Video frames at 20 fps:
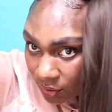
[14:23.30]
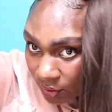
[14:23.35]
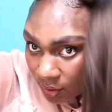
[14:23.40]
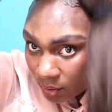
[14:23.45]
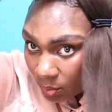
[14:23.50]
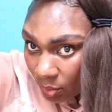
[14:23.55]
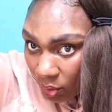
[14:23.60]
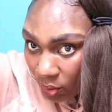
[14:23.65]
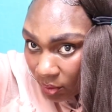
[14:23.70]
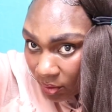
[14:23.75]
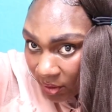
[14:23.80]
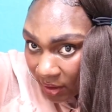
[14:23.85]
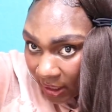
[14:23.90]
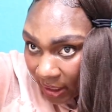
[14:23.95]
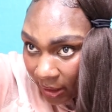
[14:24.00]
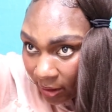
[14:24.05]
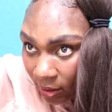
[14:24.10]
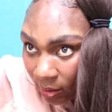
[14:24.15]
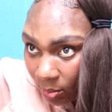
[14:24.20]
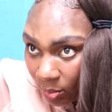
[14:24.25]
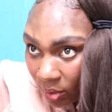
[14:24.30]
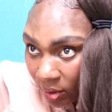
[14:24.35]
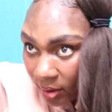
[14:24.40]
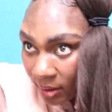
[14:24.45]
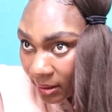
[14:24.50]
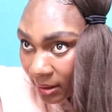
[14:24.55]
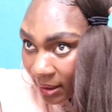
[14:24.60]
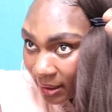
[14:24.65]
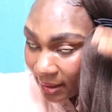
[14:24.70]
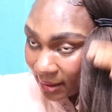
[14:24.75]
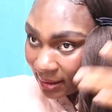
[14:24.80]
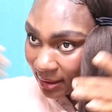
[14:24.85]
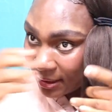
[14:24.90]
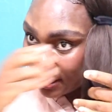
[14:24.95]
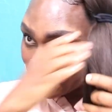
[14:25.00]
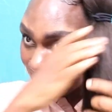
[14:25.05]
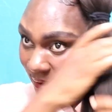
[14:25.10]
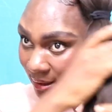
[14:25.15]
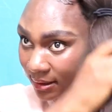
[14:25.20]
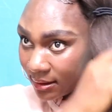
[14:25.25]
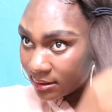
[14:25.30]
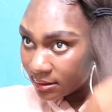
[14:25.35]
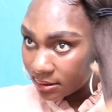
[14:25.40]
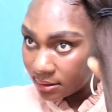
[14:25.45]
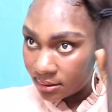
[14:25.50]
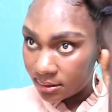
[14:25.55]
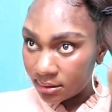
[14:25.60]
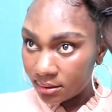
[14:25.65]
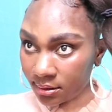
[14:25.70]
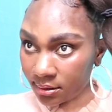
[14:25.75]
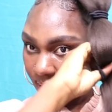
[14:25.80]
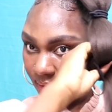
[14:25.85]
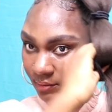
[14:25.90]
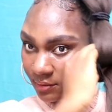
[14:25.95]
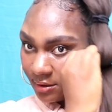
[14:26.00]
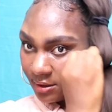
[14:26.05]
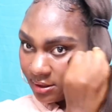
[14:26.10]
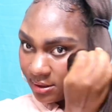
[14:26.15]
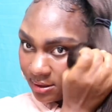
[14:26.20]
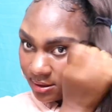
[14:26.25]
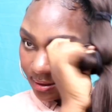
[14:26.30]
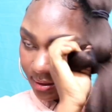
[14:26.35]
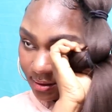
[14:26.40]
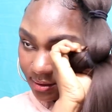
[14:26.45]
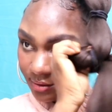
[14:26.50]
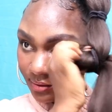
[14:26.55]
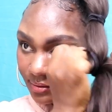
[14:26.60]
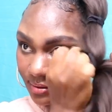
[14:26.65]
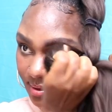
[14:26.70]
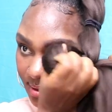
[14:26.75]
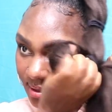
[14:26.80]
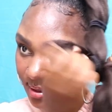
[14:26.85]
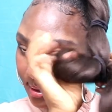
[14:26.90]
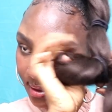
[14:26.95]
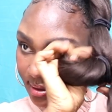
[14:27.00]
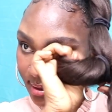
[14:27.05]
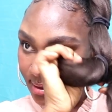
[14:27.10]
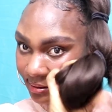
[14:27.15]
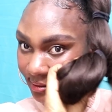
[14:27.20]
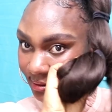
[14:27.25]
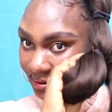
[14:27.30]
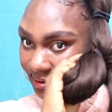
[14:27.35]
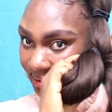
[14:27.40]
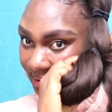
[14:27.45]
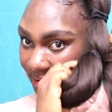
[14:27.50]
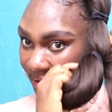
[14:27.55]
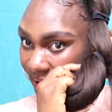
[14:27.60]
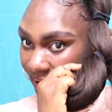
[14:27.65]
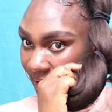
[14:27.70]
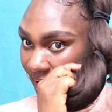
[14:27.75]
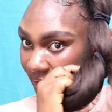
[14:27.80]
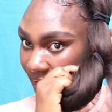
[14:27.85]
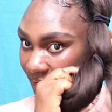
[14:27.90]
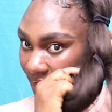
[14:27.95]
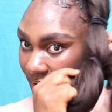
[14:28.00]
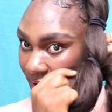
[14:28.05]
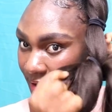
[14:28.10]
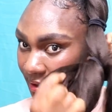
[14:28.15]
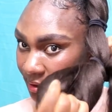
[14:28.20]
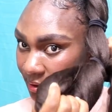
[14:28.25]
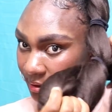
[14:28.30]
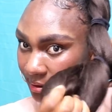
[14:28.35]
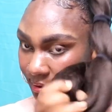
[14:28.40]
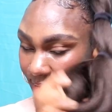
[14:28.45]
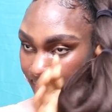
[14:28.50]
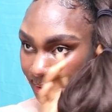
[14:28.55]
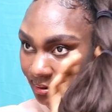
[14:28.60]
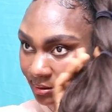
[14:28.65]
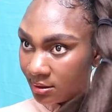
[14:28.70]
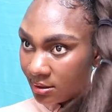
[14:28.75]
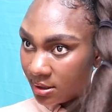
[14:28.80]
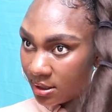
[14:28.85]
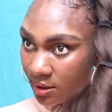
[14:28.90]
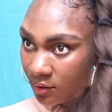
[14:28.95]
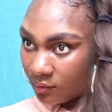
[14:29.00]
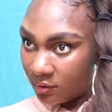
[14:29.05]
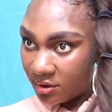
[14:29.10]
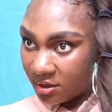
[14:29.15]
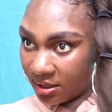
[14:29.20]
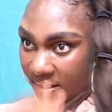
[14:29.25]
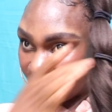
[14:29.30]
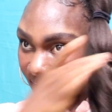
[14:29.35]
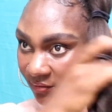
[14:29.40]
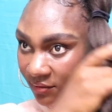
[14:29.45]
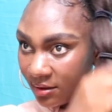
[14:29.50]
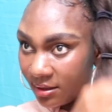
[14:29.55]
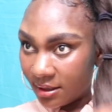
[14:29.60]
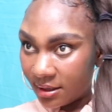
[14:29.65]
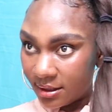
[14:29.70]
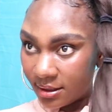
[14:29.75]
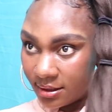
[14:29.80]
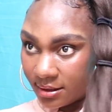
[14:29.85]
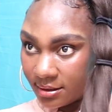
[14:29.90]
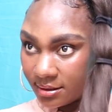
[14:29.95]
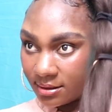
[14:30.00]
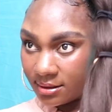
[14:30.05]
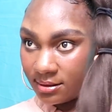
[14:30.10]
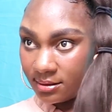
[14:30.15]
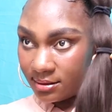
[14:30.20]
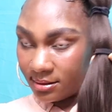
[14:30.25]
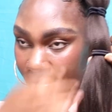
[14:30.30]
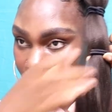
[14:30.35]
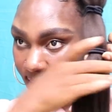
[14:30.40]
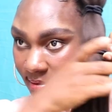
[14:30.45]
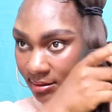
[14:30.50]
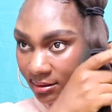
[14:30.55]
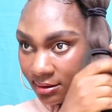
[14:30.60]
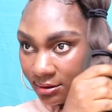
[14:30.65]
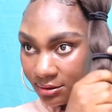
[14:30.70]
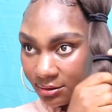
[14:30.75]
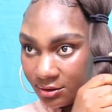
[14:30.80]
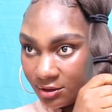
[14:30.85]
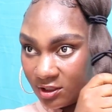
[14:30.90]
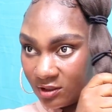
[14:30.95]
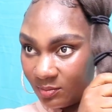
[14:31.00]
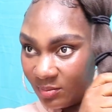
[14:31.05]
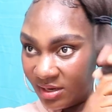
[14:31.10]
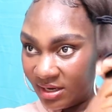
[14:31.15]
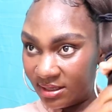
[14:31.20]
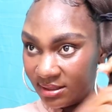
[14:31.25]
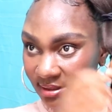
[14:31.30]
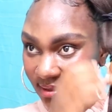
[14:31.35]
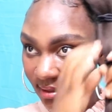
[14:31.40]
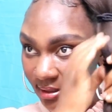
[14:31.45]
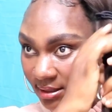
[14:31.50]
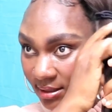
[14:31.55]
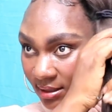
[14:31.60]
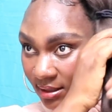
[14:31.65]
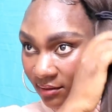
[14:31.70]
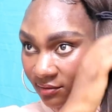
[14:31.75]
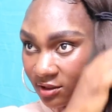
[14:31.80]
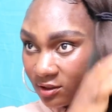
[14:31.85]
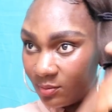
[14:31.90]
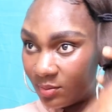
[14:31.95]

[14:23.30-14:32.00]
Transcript: just gonna pull the hair apart like that, and we're gonna do the second one, and you want to give it like a good little spacing, enough